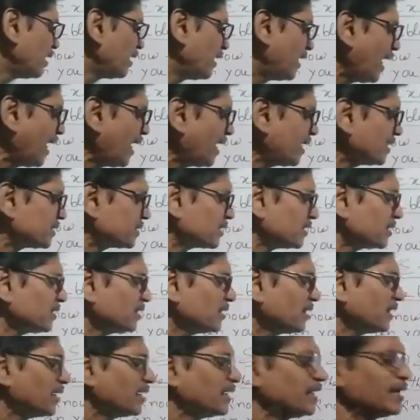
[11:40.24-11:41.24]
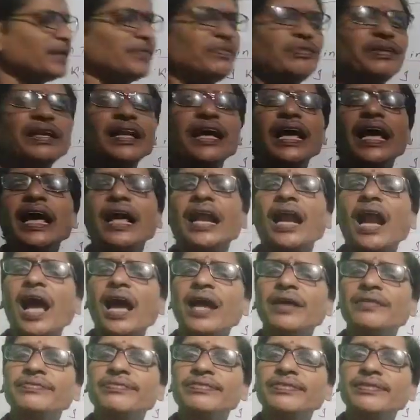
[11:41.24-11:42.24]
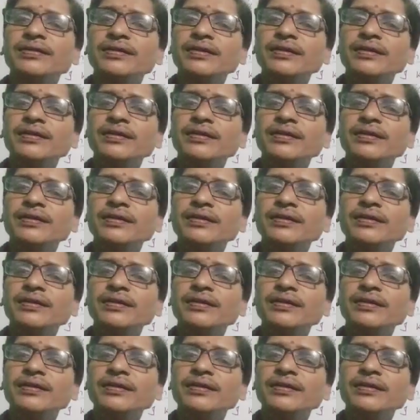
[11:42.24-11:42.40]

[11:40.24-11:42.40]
Dash he will arrive.